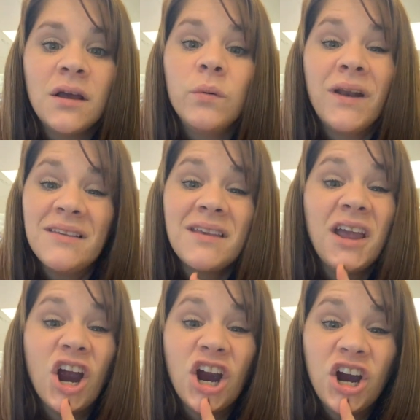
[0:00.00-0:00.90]
When I
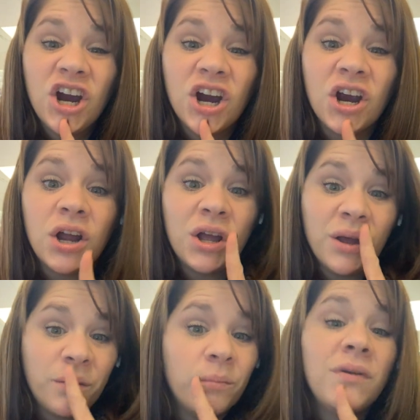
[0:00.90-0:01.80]
say
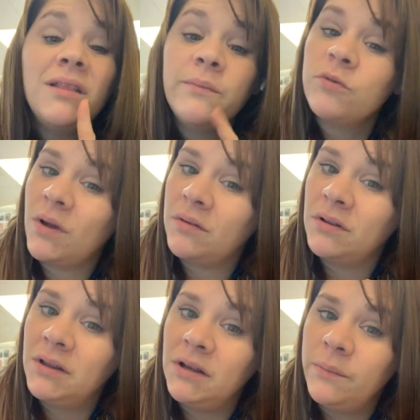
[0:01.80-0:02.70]
my lips round a
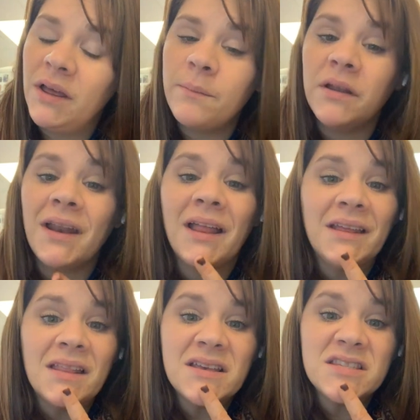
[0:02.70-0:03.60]
little bit, but not
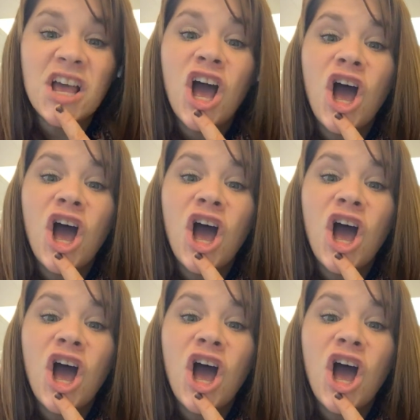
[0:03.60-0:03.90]
like this.